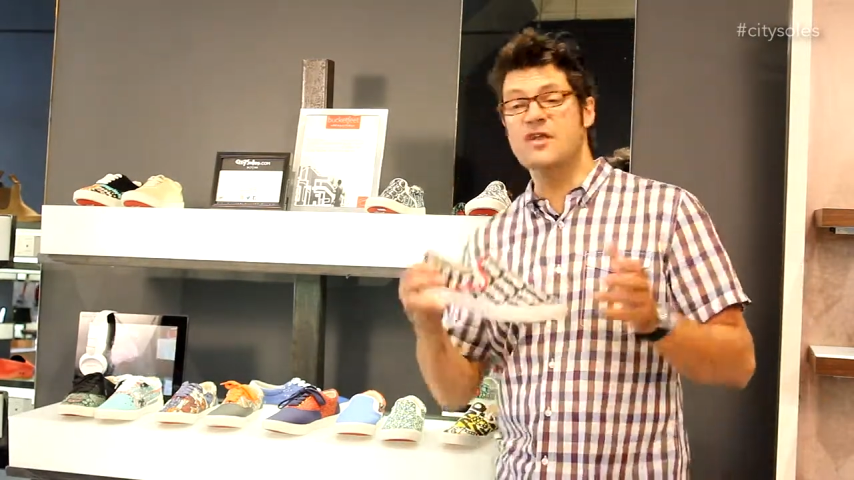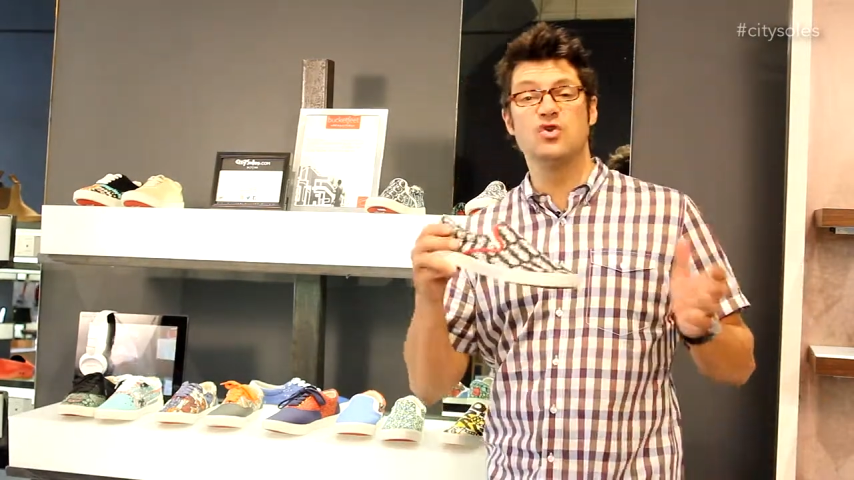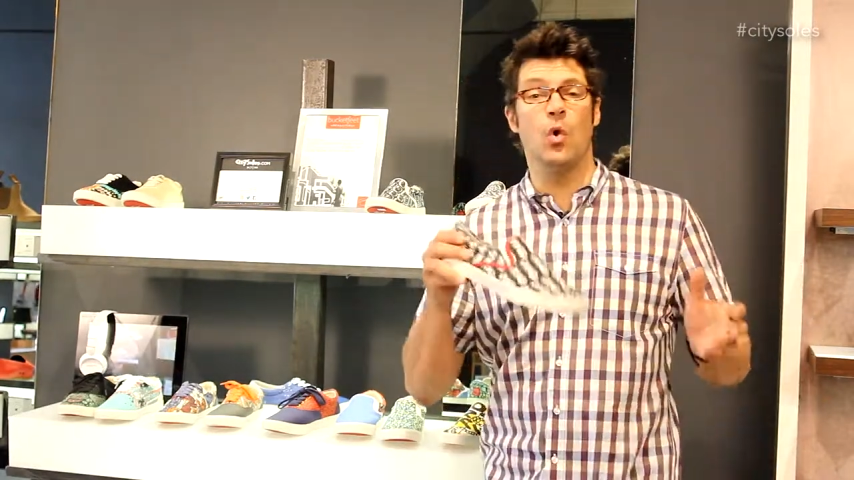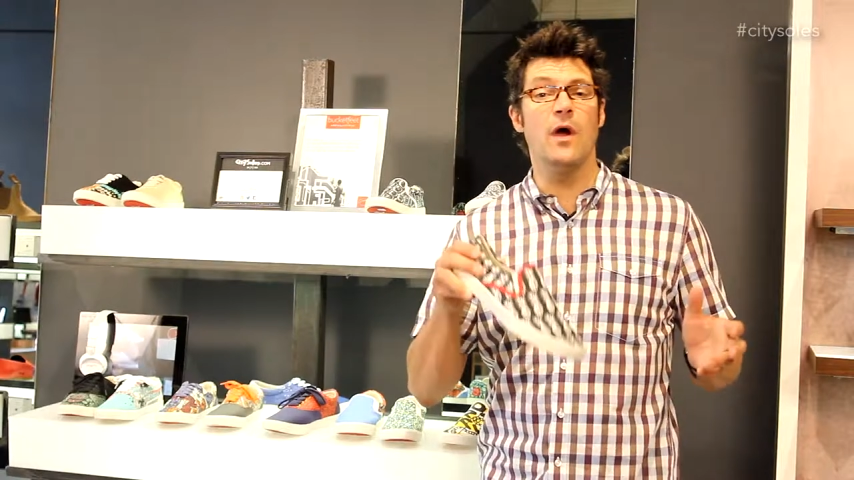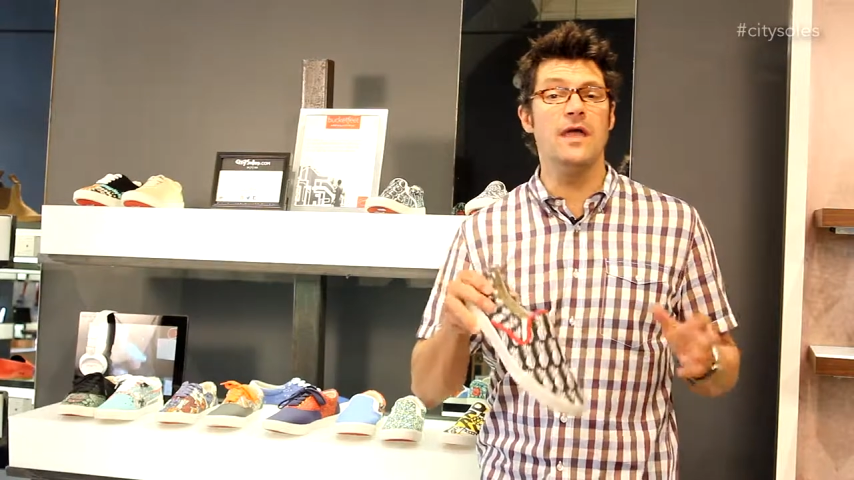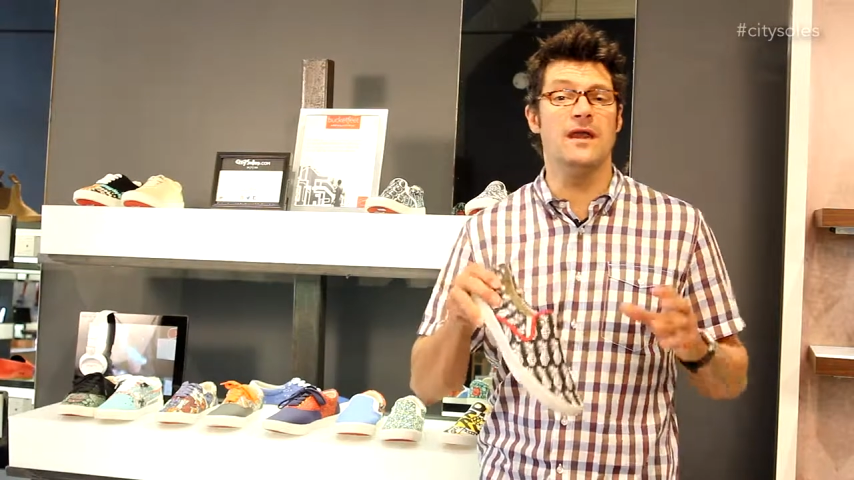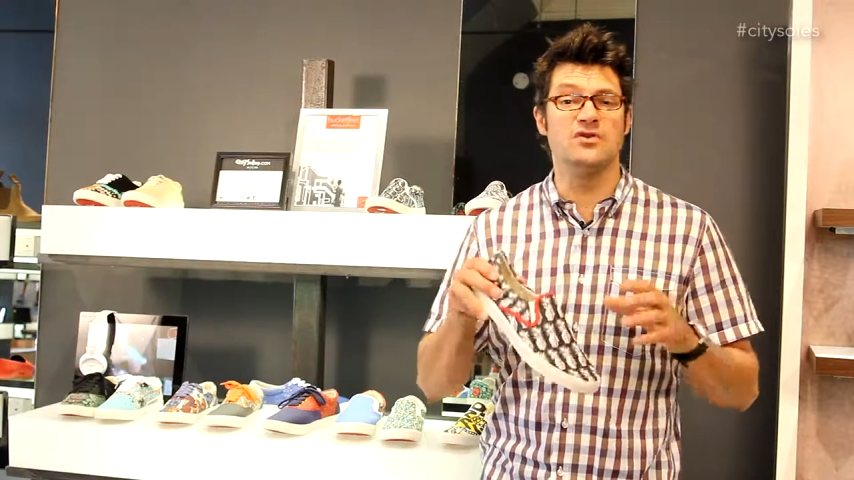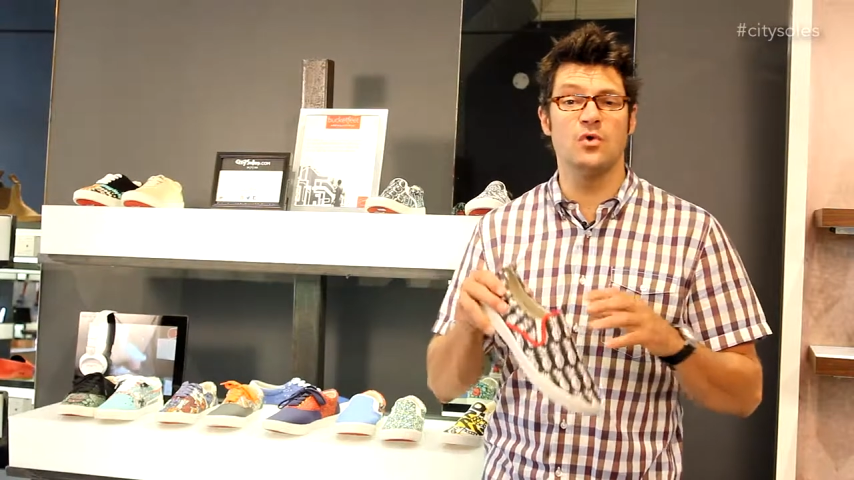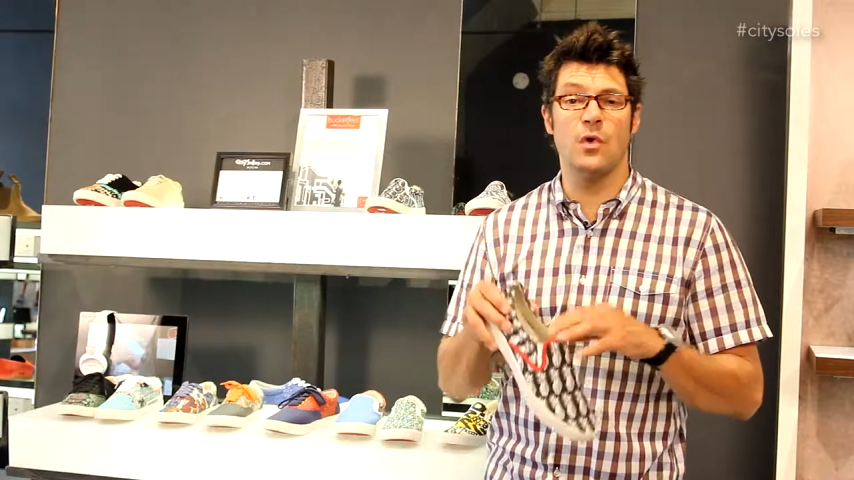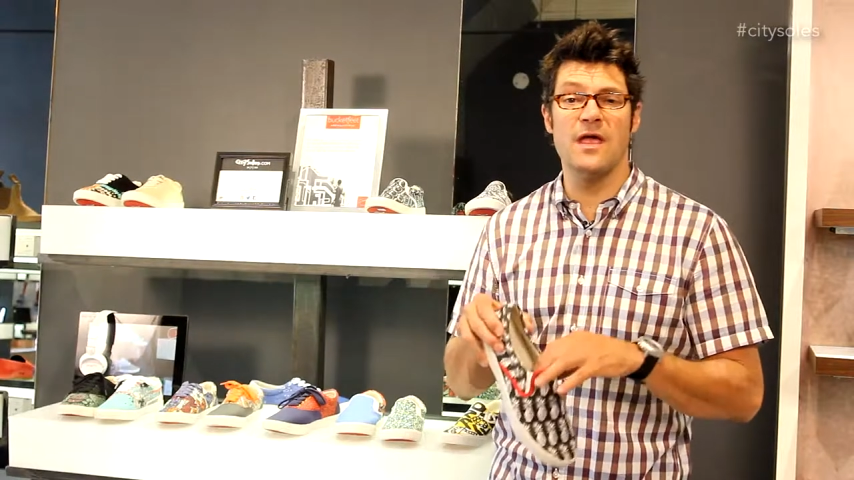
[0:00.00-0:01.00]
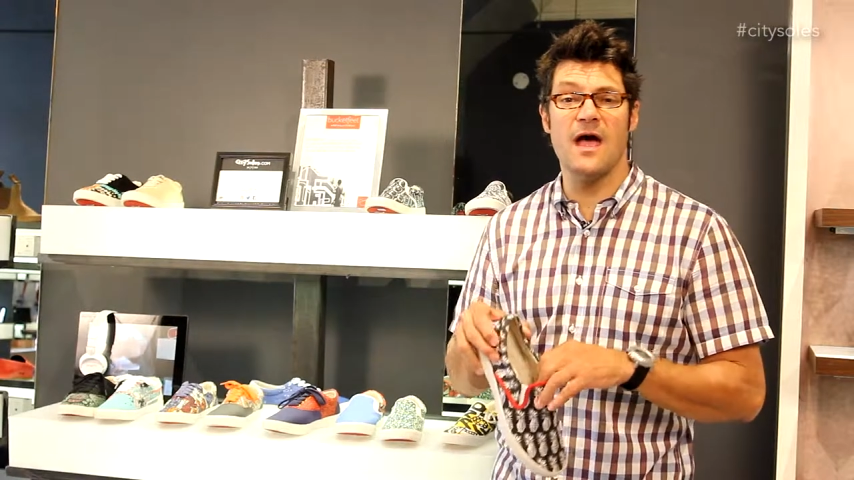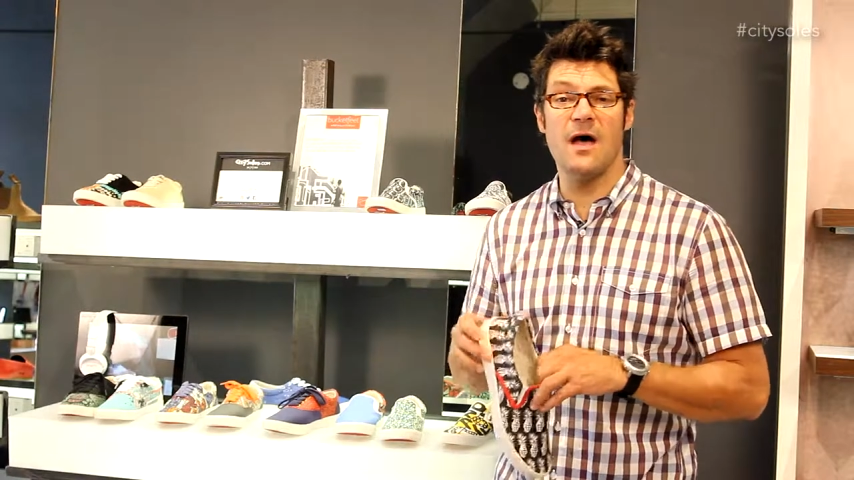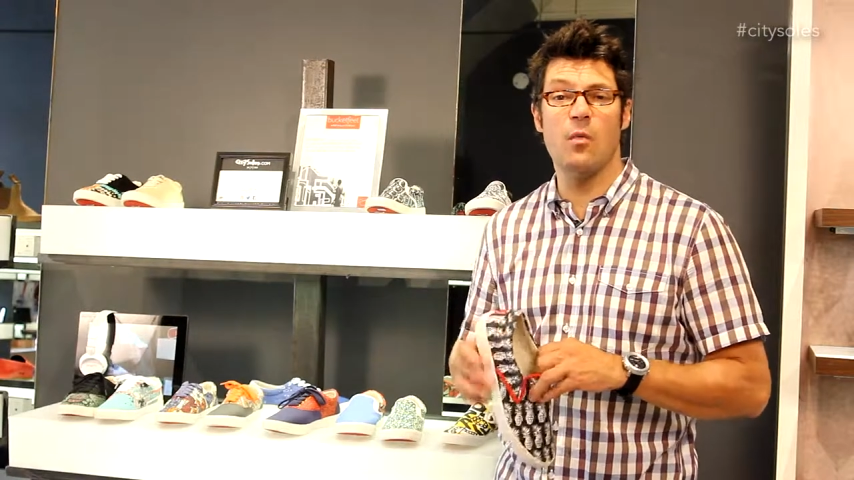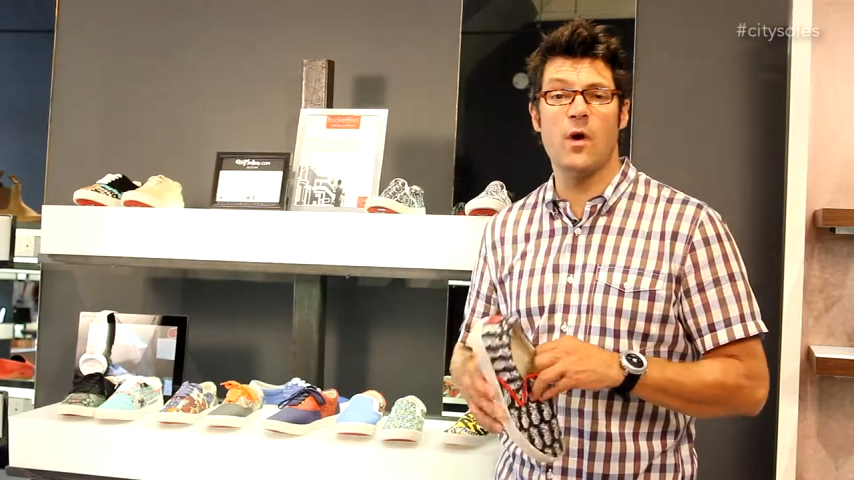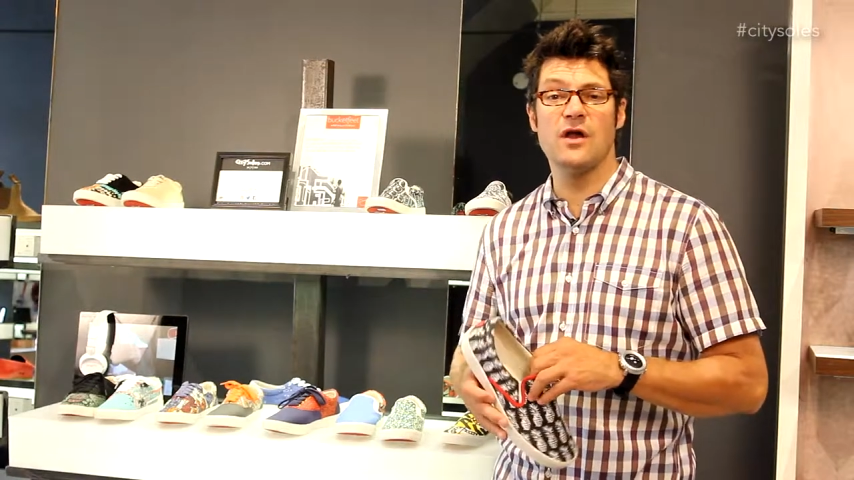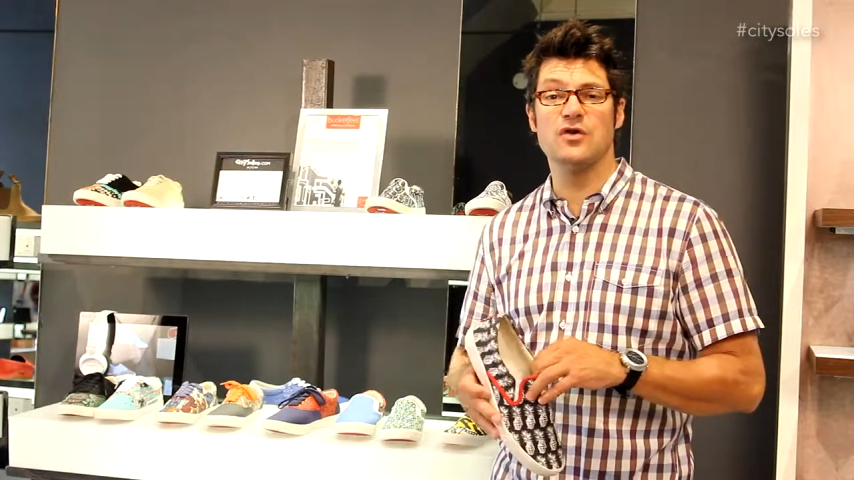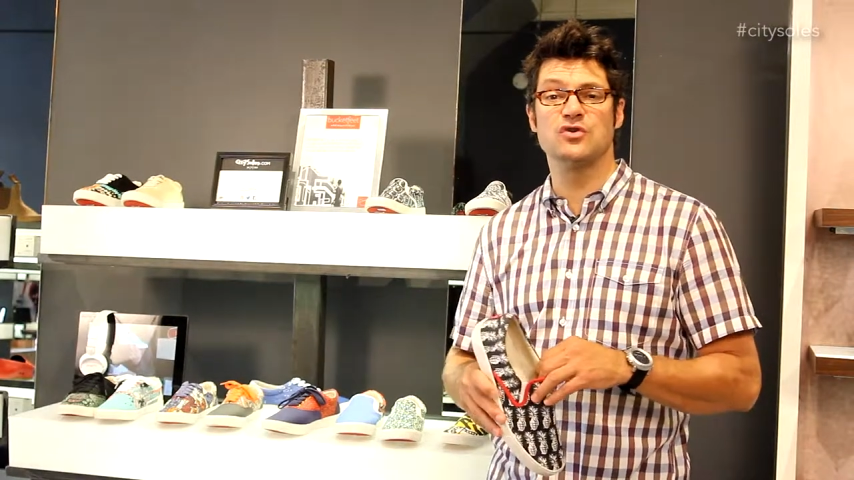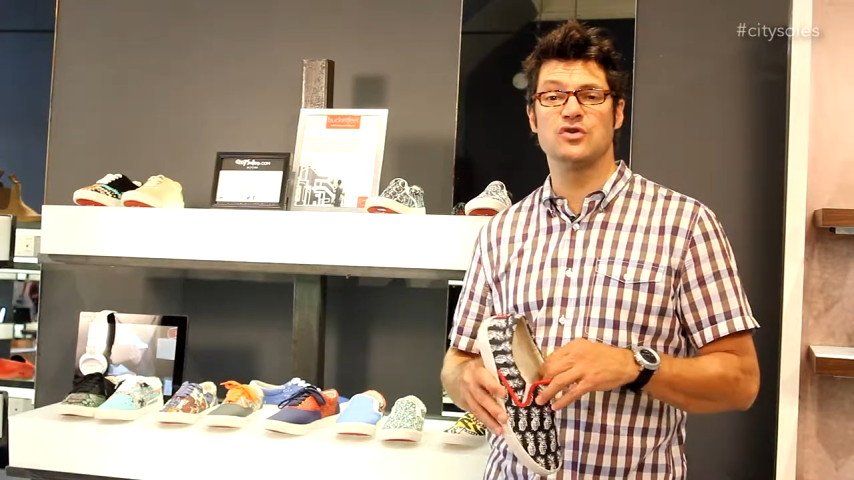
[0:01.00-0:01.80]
enjoy wearing your